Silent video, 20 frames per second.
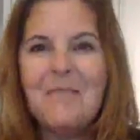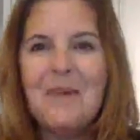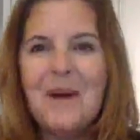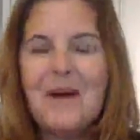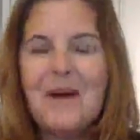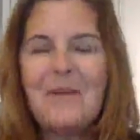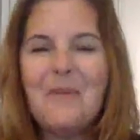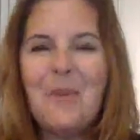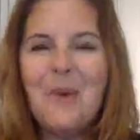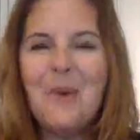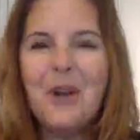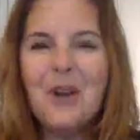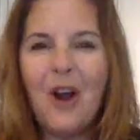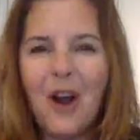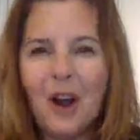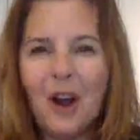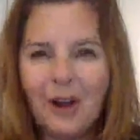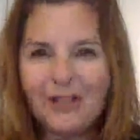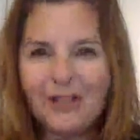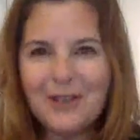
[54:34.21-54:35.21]
But
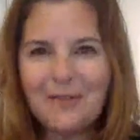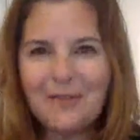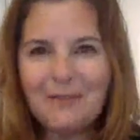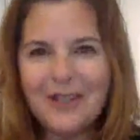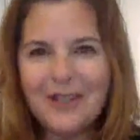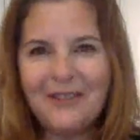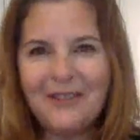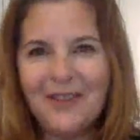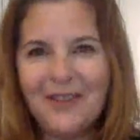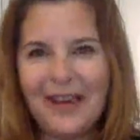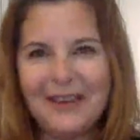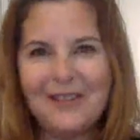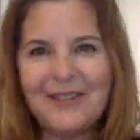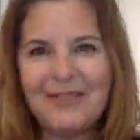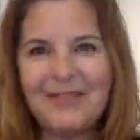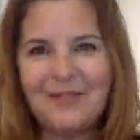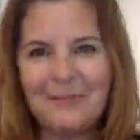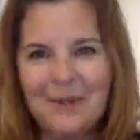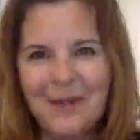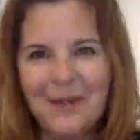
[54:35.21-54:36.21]
we're also big
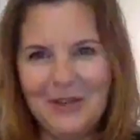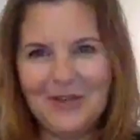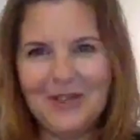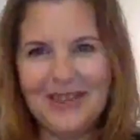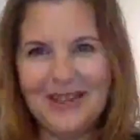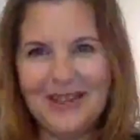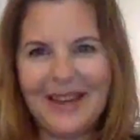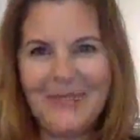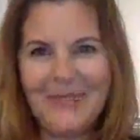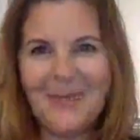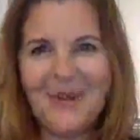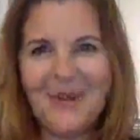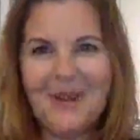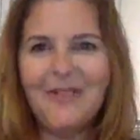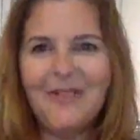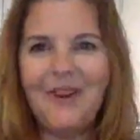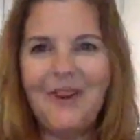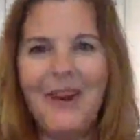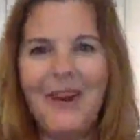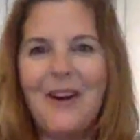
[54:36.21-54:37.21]
fans of music, and one
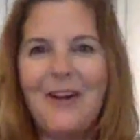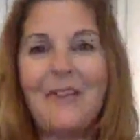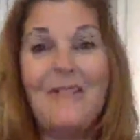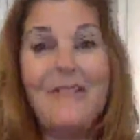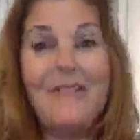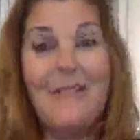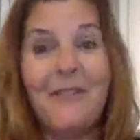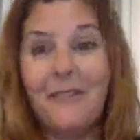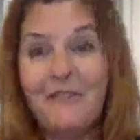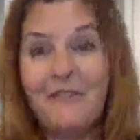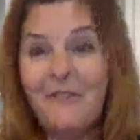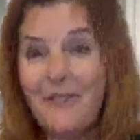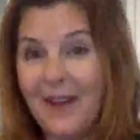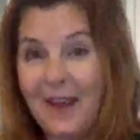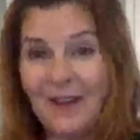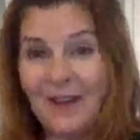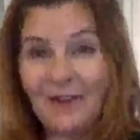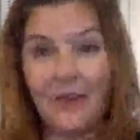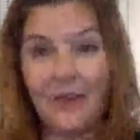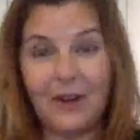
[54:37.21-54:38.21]
of our
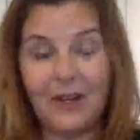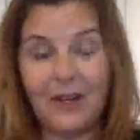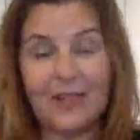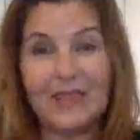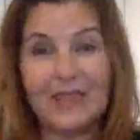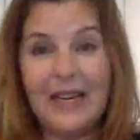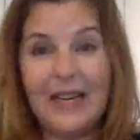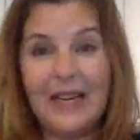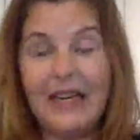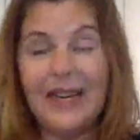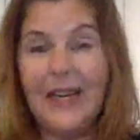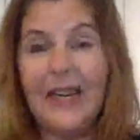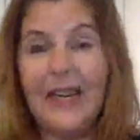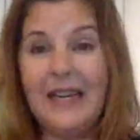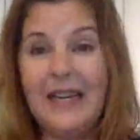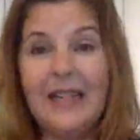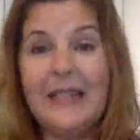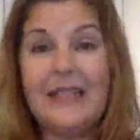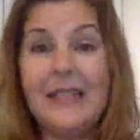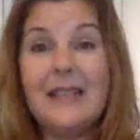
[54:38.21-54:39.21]
favorites
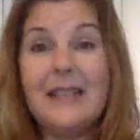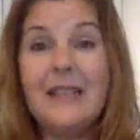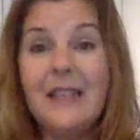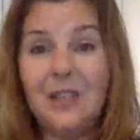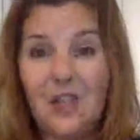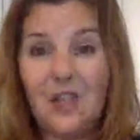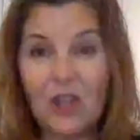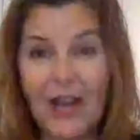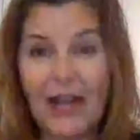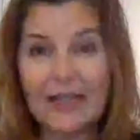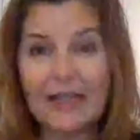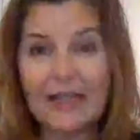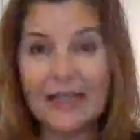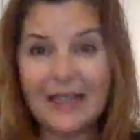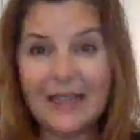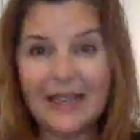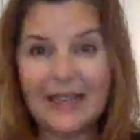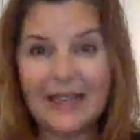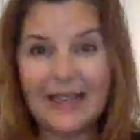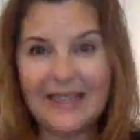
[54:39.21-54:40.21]
is the jazz
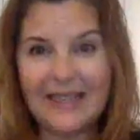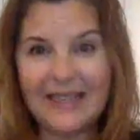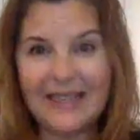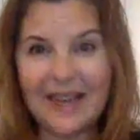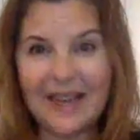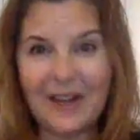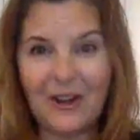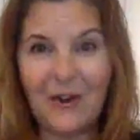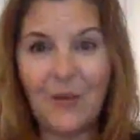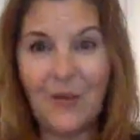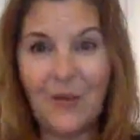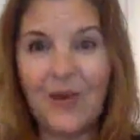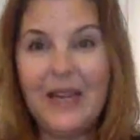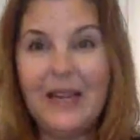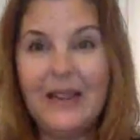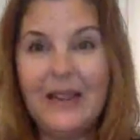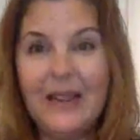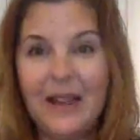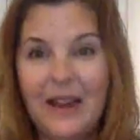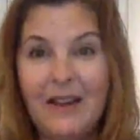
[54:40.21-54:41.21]
at Lincoln Center.
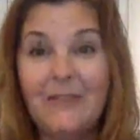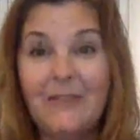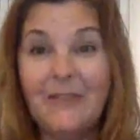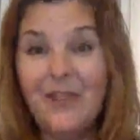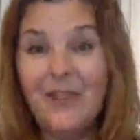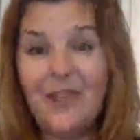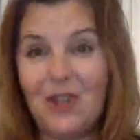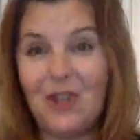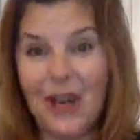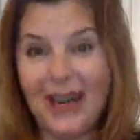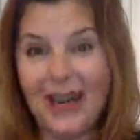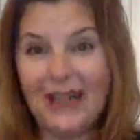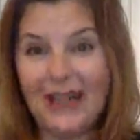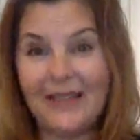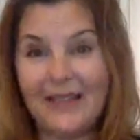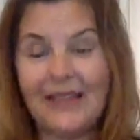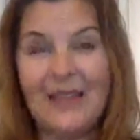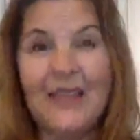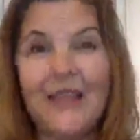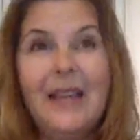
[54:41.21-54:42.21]
We love
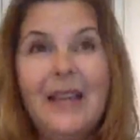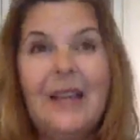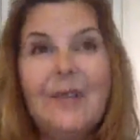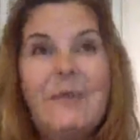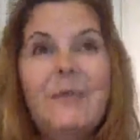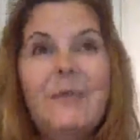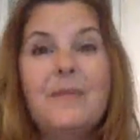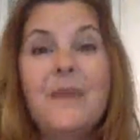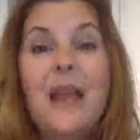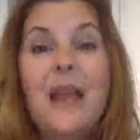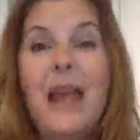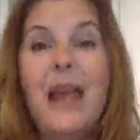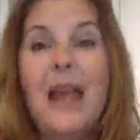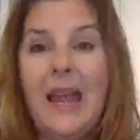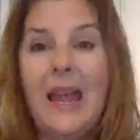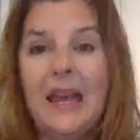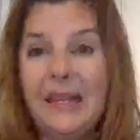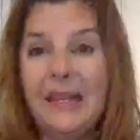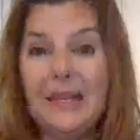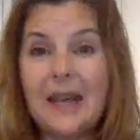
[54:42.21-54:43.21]
jazz. The orchestra
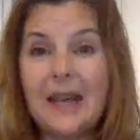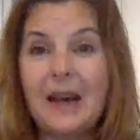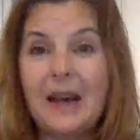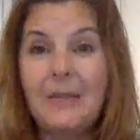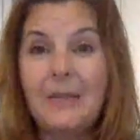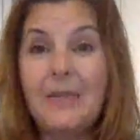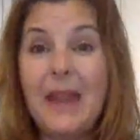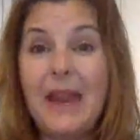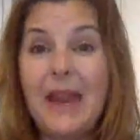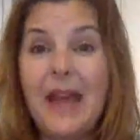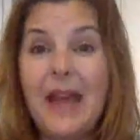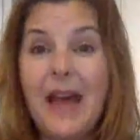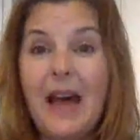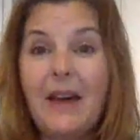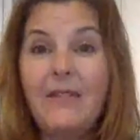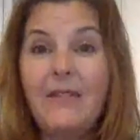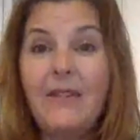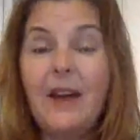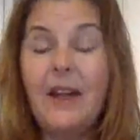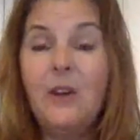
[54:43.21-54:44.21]
and um, they
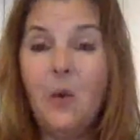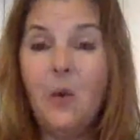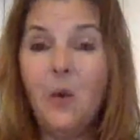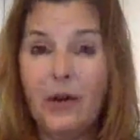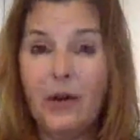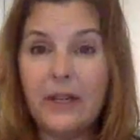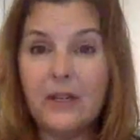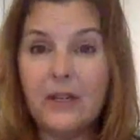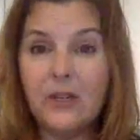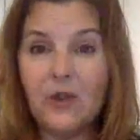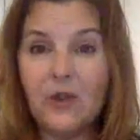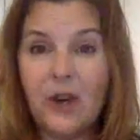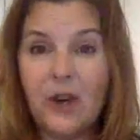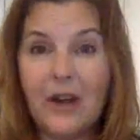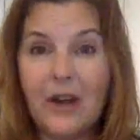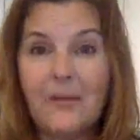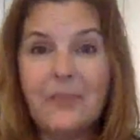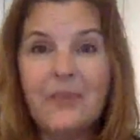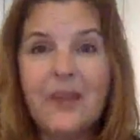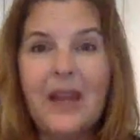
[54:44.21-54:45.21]
have an
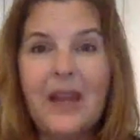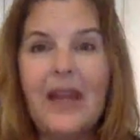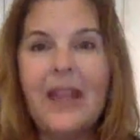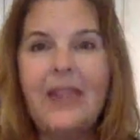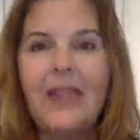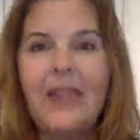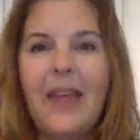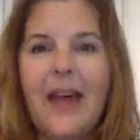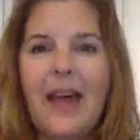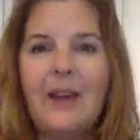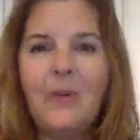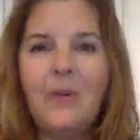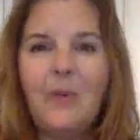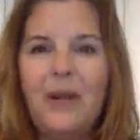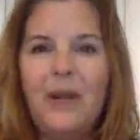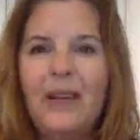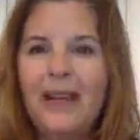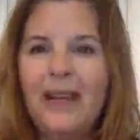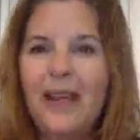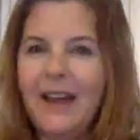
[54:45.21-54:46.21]
orchestra that
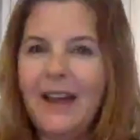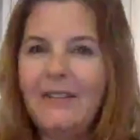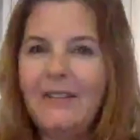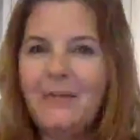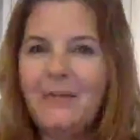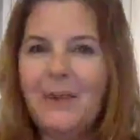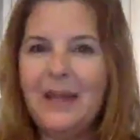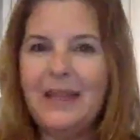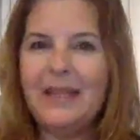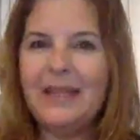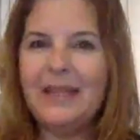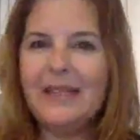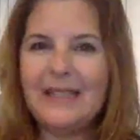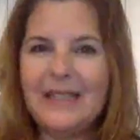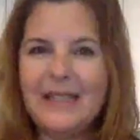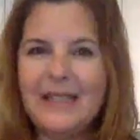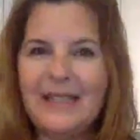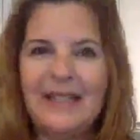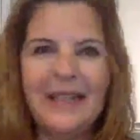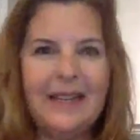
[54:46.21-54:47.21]
we have been
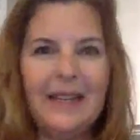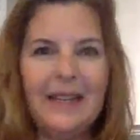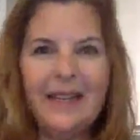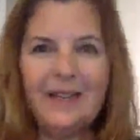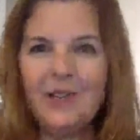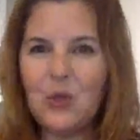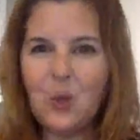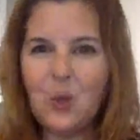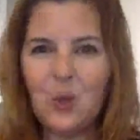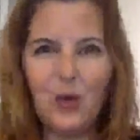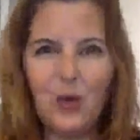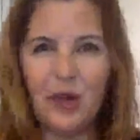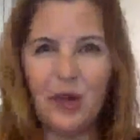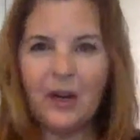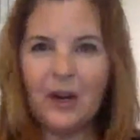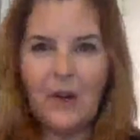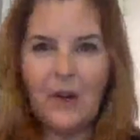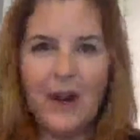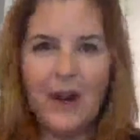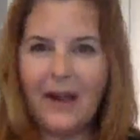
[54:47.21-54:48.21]
seeing
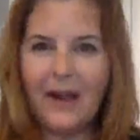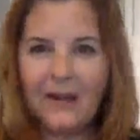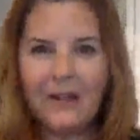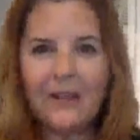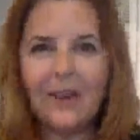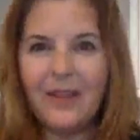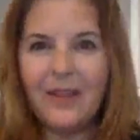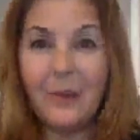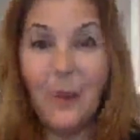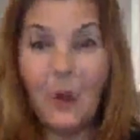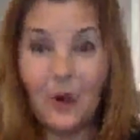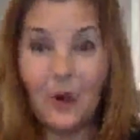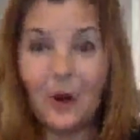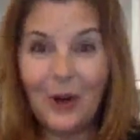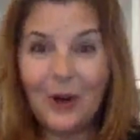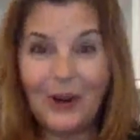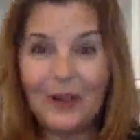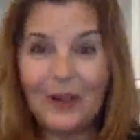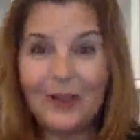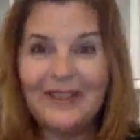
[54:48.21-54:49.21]
tour around the
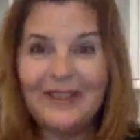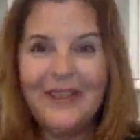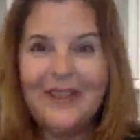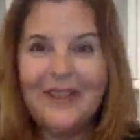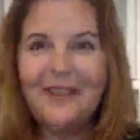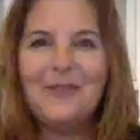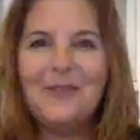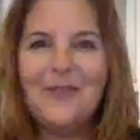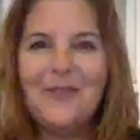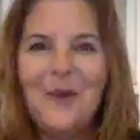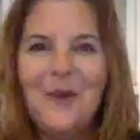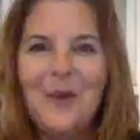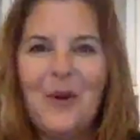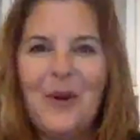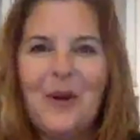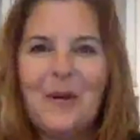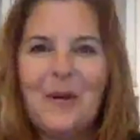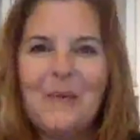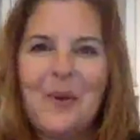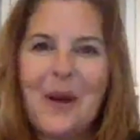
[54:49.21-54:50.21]
world
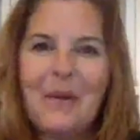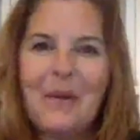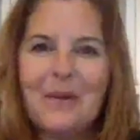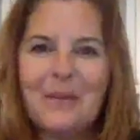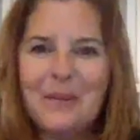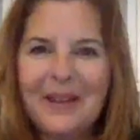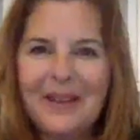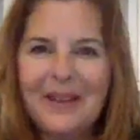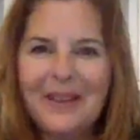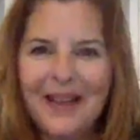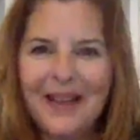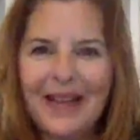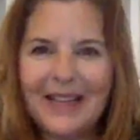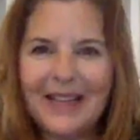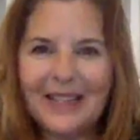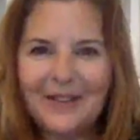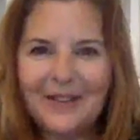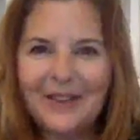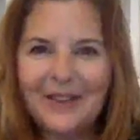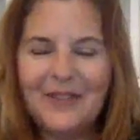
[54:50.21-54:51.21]
for probably the
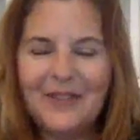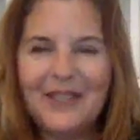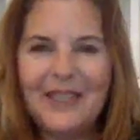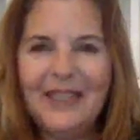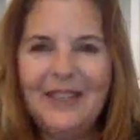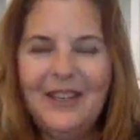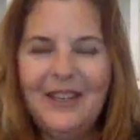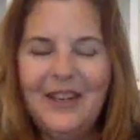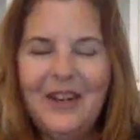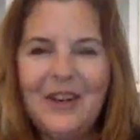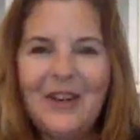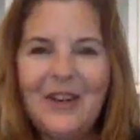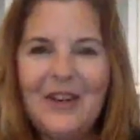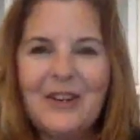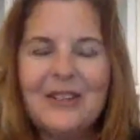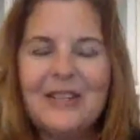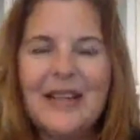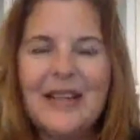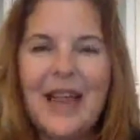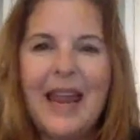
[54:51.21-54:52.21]
last 15
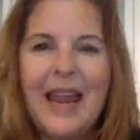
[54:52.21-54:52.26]
years.